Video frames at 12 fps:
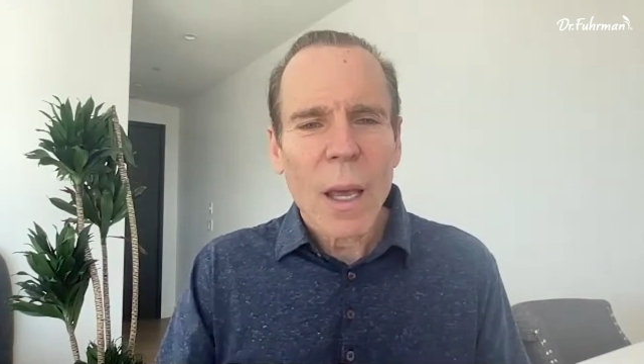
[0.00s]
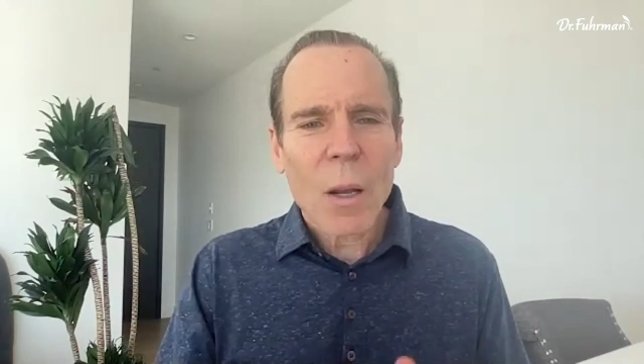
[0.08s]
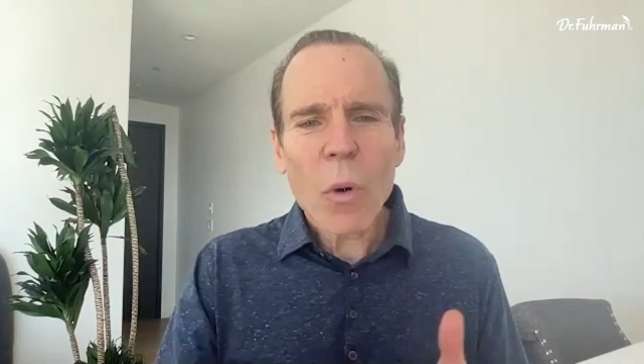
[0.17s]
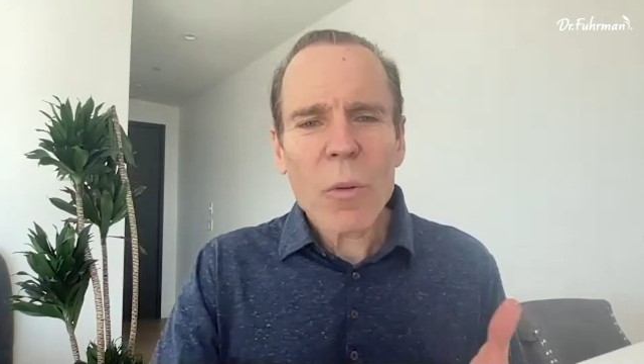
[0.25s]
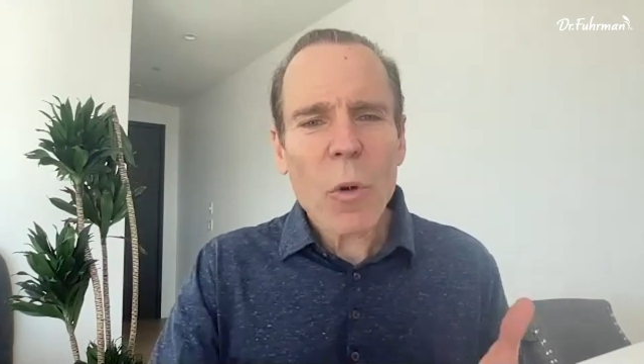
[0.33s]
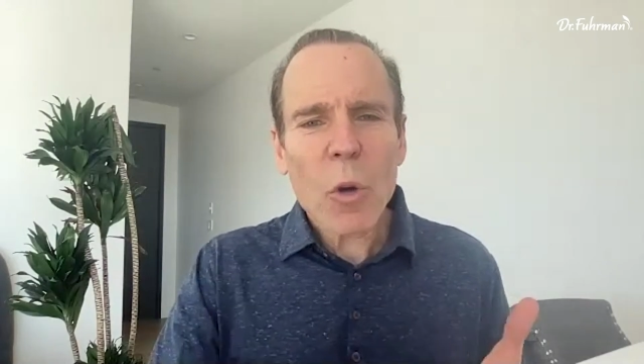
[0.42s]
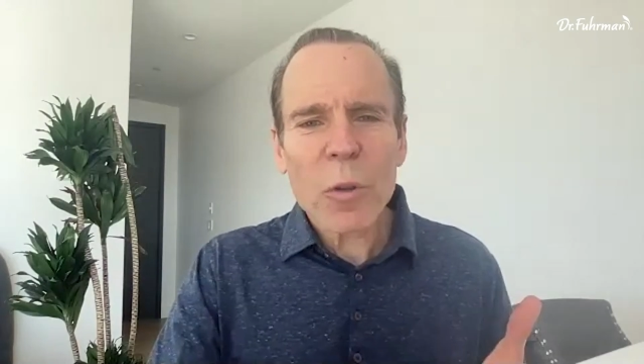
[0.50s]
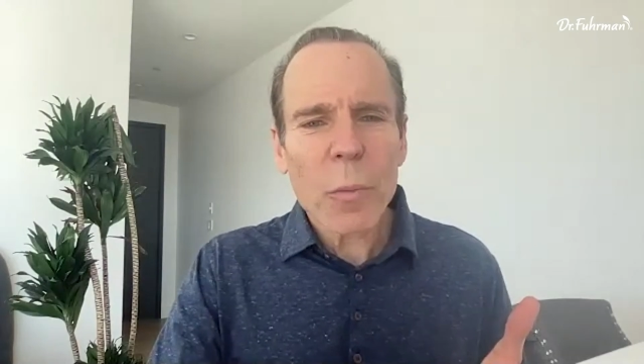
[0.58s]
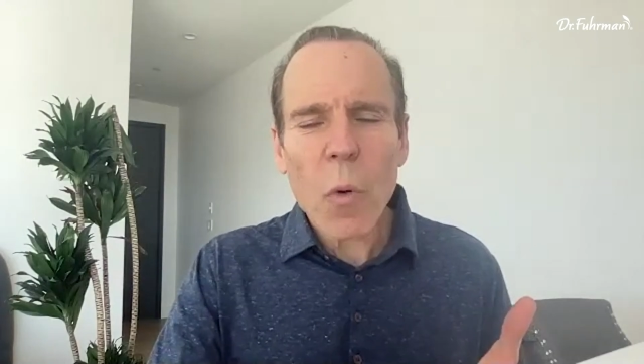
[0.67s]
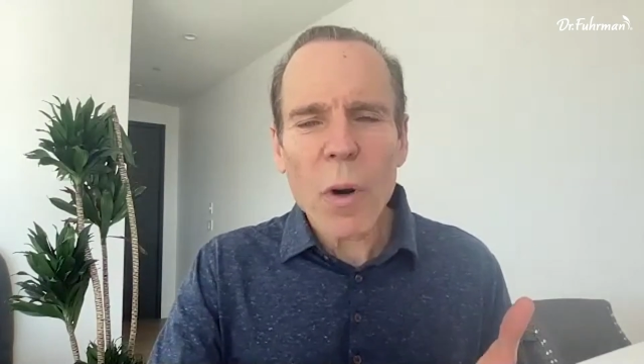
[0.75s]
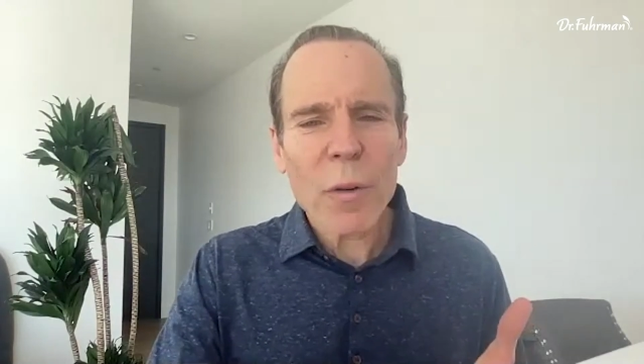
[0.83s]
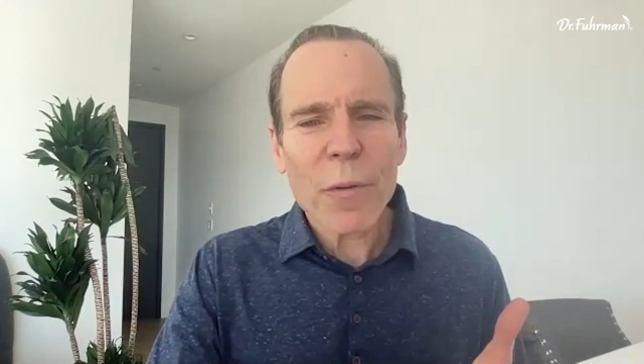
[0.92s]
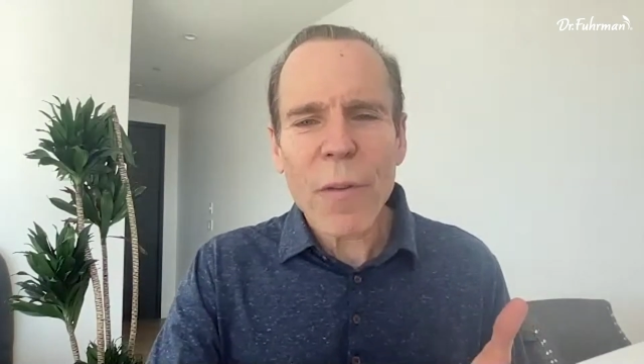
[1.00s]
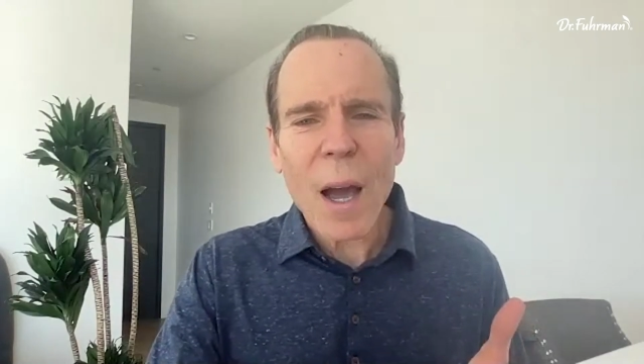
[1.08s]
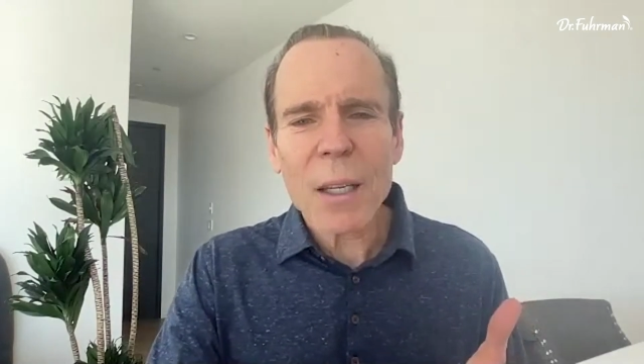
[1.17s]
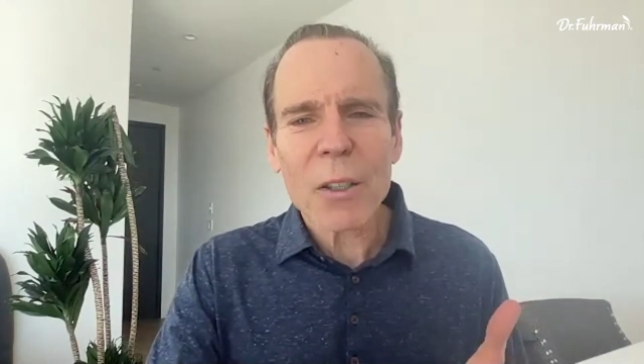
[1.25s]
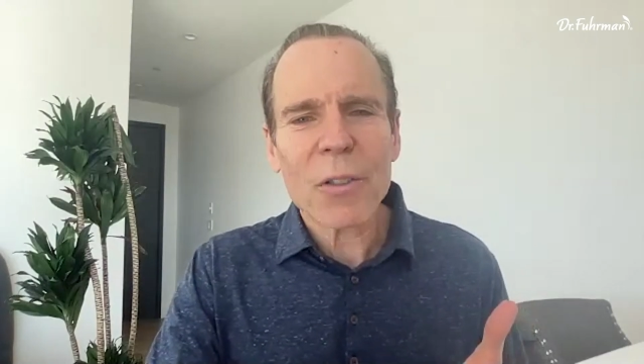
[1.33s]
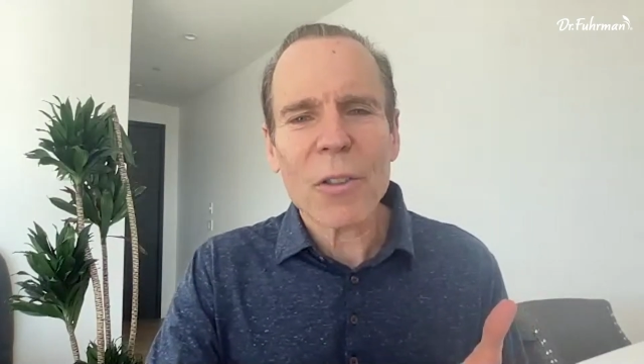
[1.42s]
And one of the most important
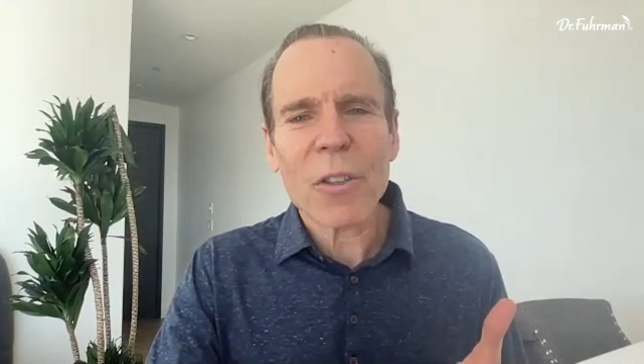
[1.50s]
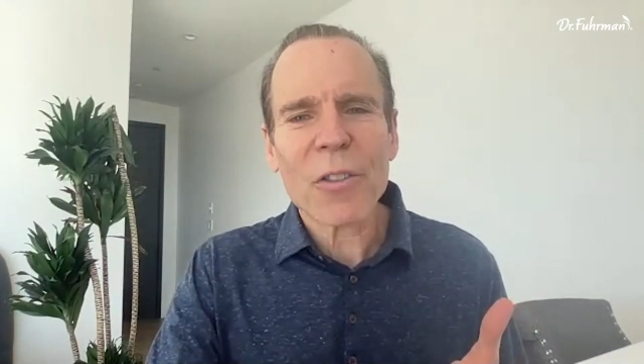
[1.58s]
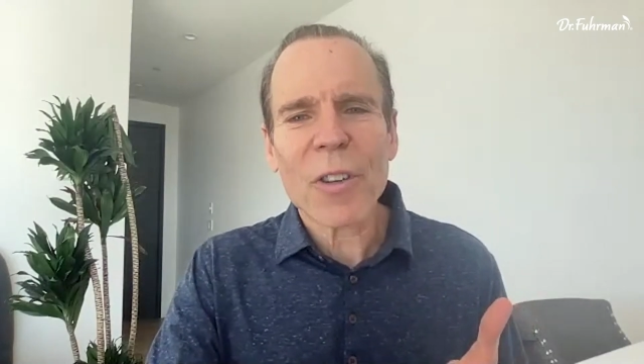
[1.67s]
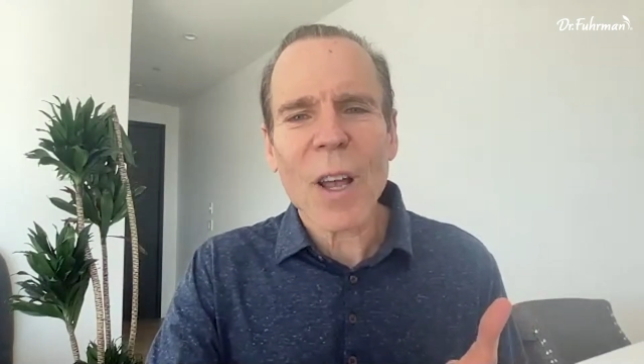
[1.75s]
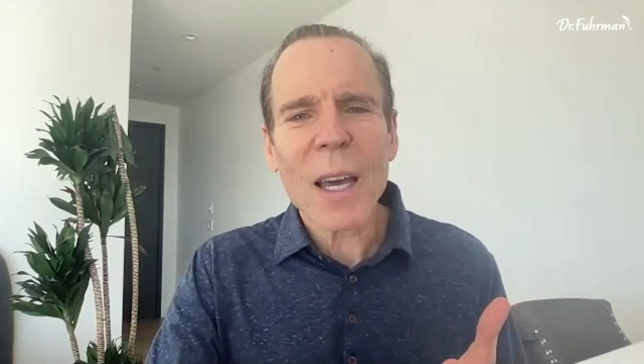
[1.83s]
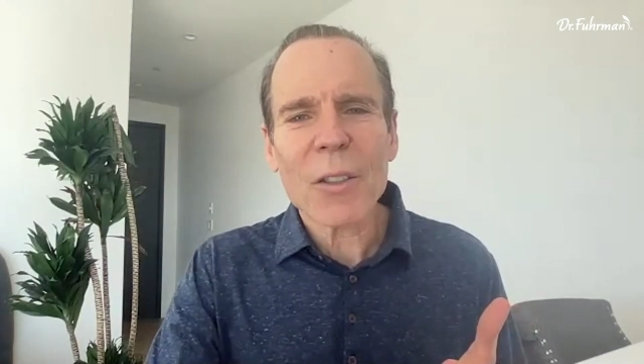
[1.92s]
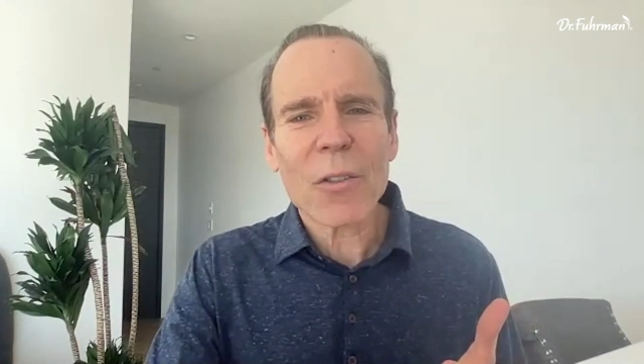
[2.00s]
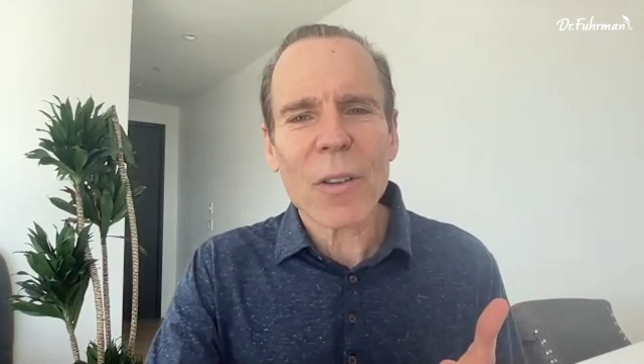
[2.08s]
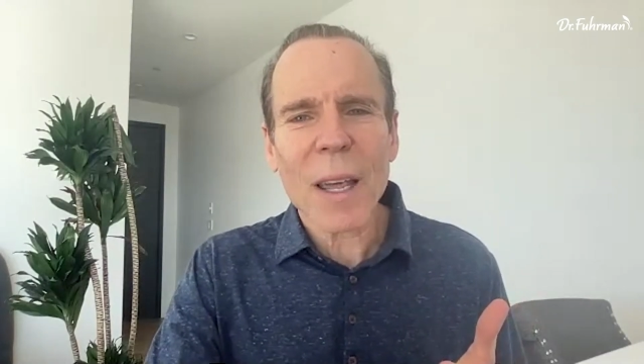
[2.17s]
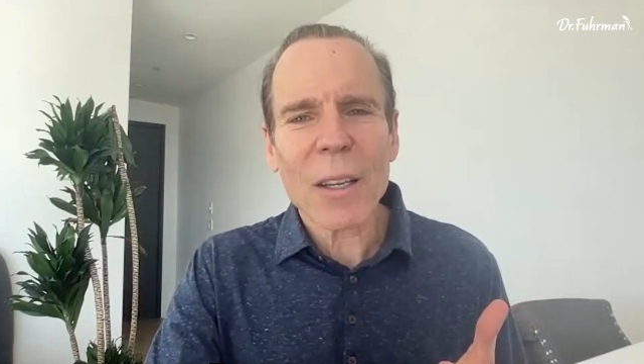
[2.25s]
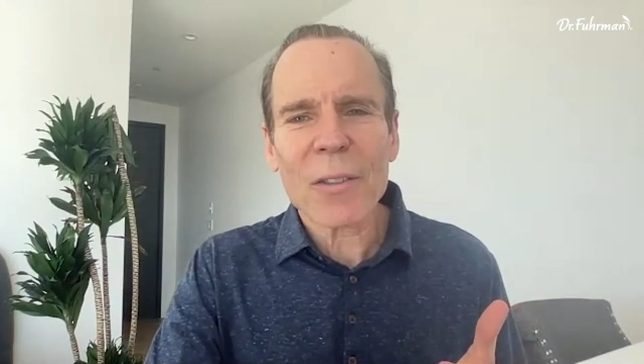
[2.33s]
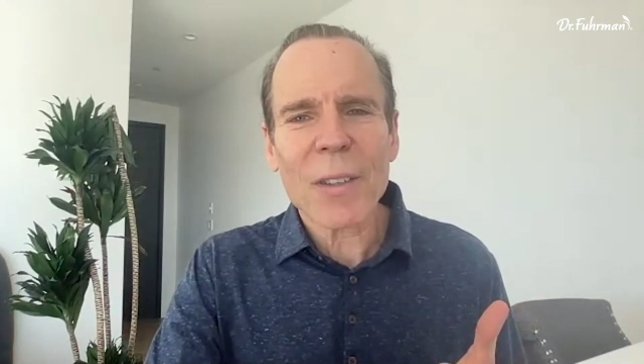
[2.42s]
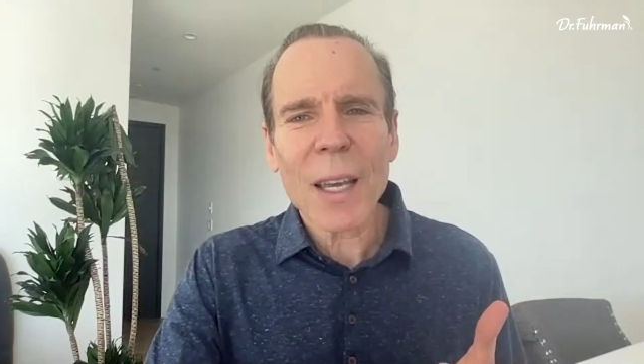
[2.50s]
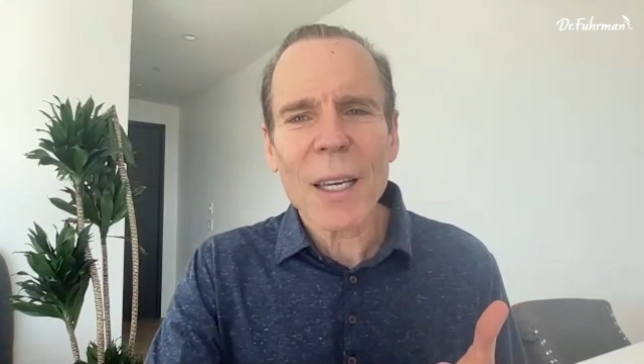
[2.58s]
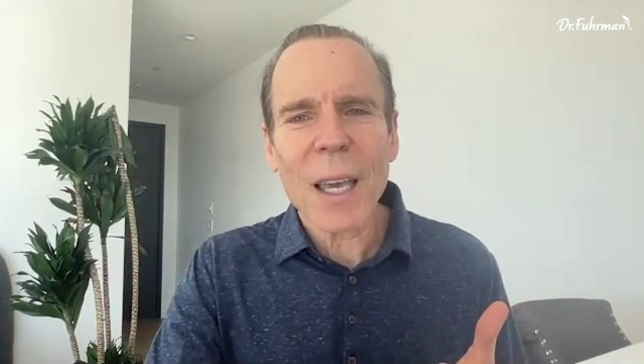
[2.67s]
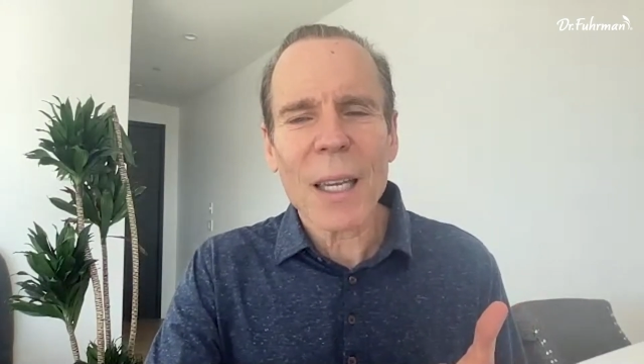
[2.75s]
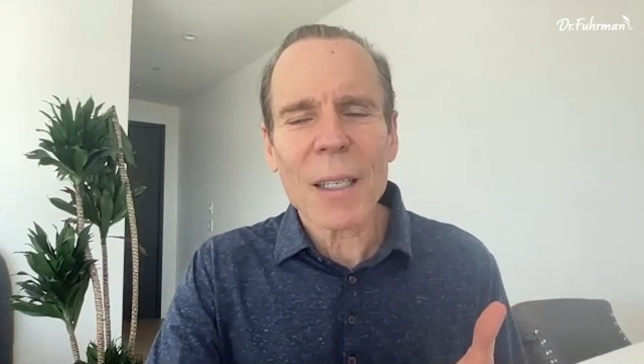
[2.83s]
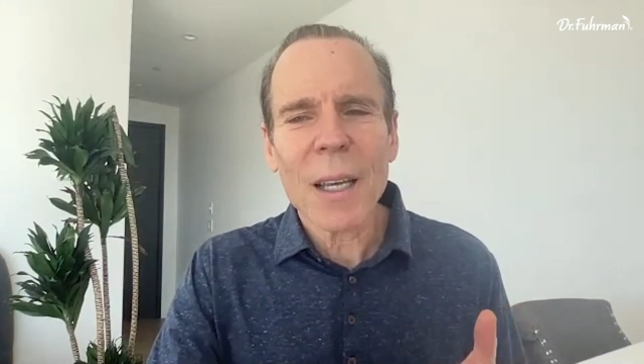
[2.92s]
findings in the science of the last
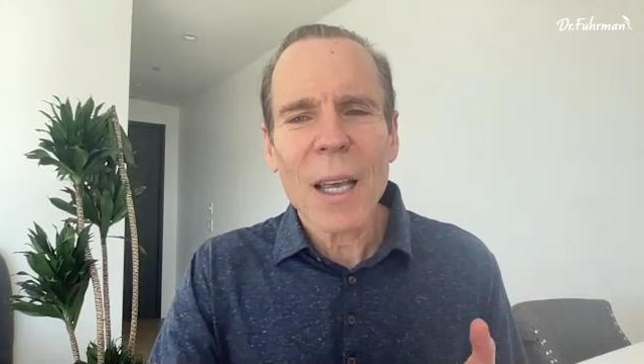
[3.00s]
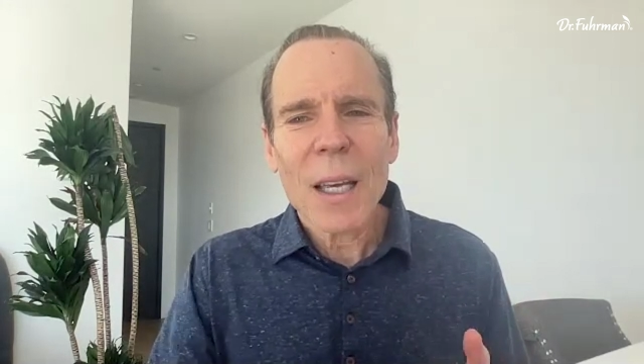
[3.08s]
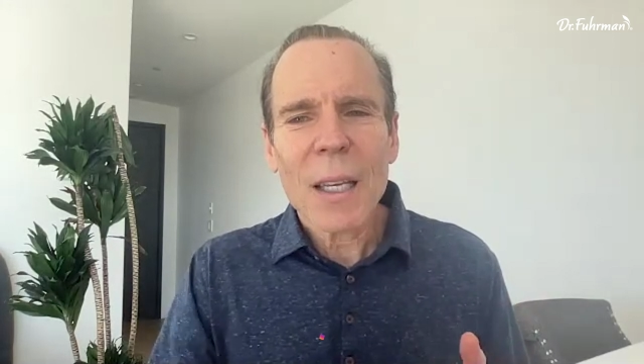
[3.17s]
decade